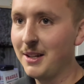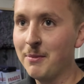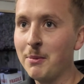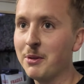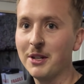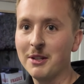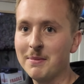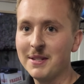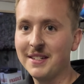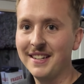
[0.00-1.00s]
I'm not putting it on
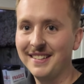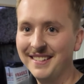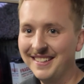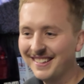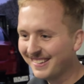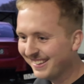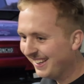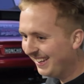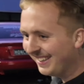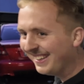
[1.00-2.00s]
the mezzanine.
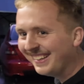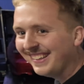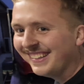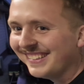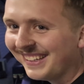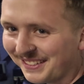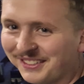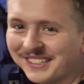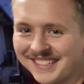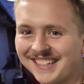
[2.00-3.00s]
That's
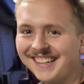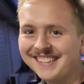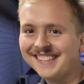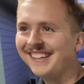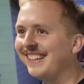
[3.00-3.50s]
what you're going to say.